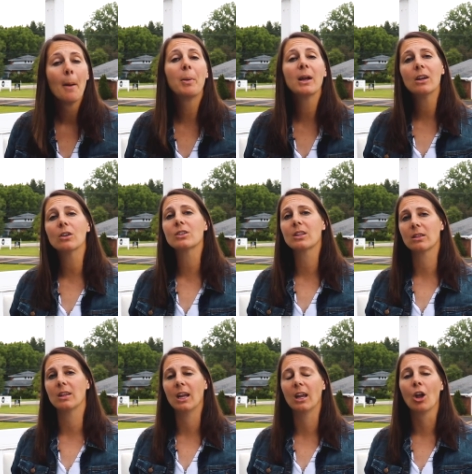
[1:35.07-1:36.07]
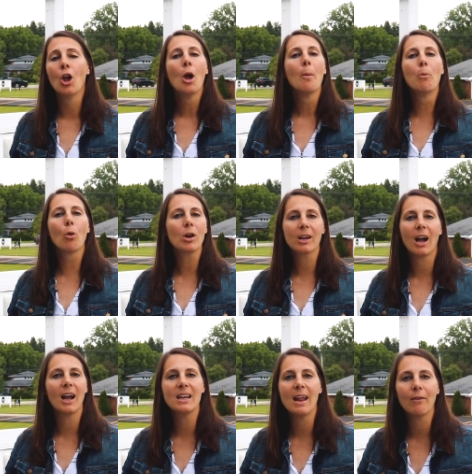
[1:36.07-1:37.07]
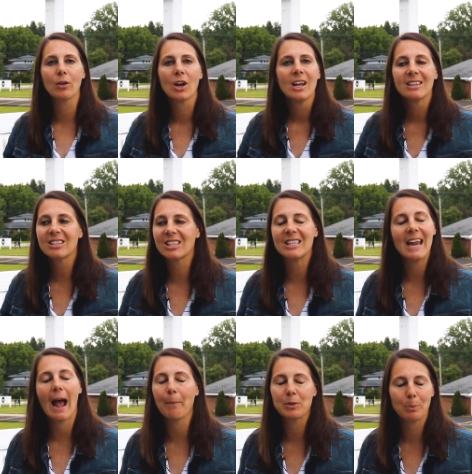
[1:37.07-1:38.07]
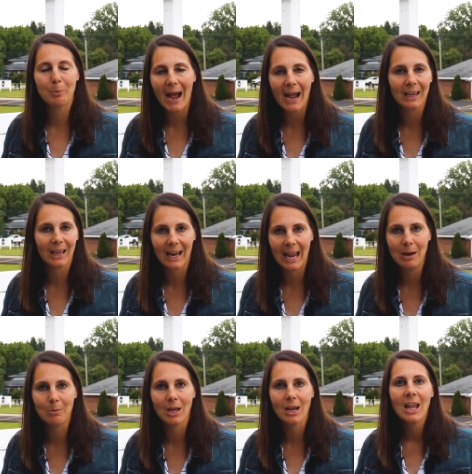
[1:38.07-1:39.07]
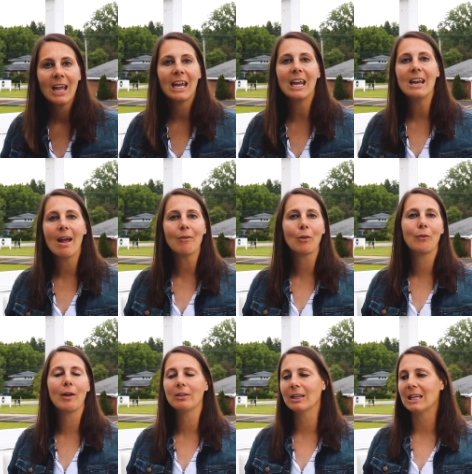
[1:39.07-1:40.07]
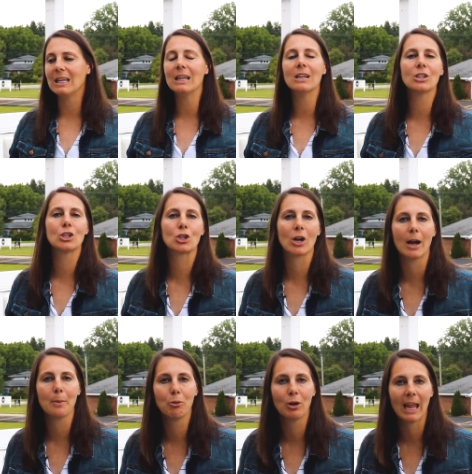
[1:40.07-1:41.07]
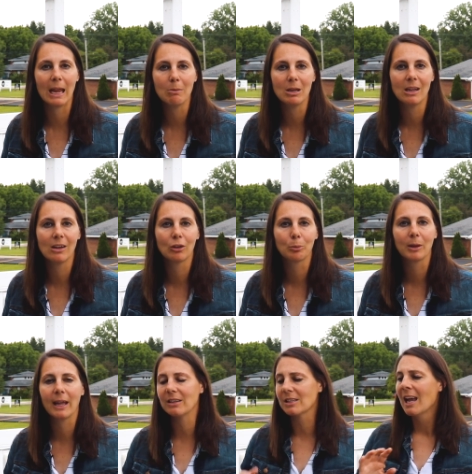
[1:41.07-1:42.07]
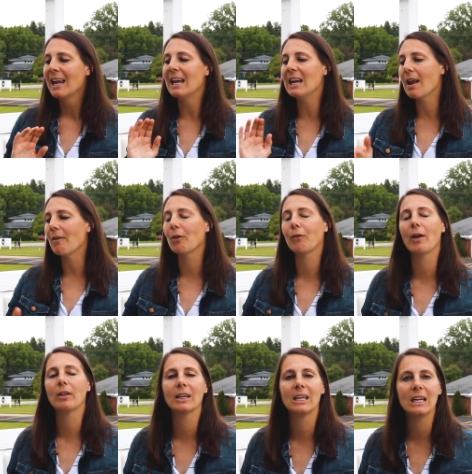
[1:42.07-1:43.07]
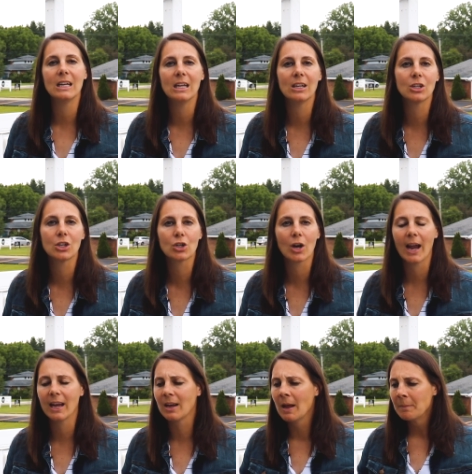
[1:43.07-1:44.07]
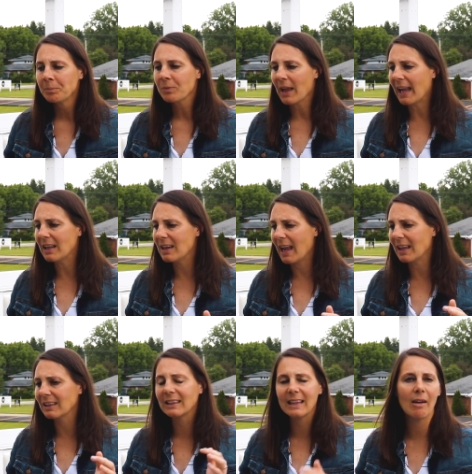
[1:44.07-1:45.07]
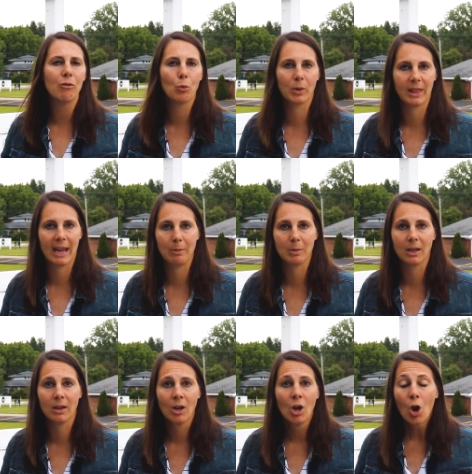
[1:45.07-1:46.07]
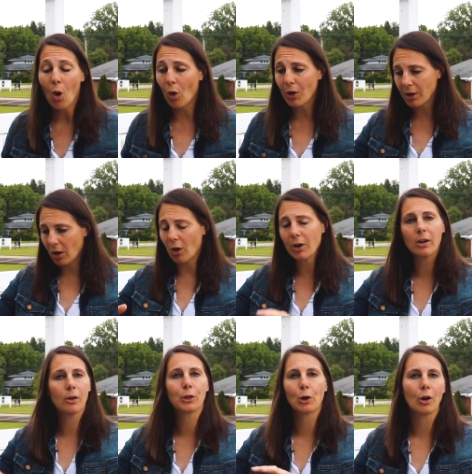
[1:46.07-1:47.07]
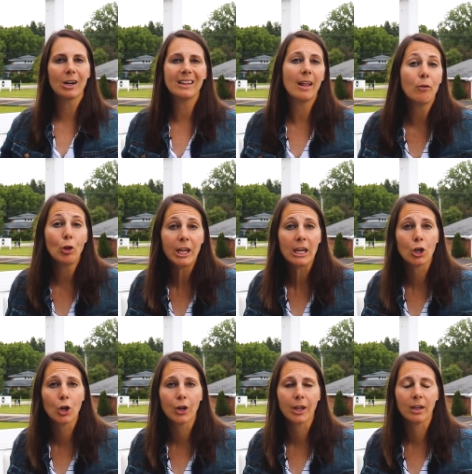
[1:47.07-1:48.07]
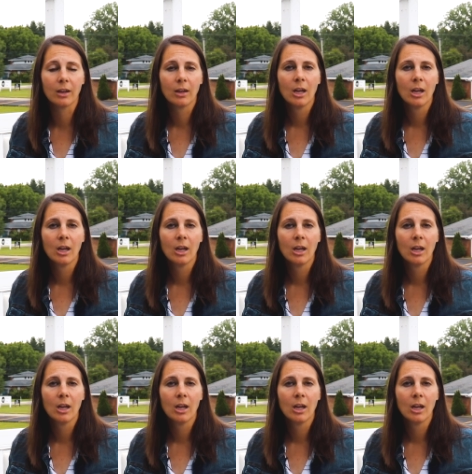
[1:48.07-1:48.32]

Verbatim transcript: But here's the thing Mordecai never snapped back at Haman. He never felt like he needed to try to put Haman in his place. He never felt like he needed to try and, and, and level with Haman. On, a, on an authority level, he couldn't.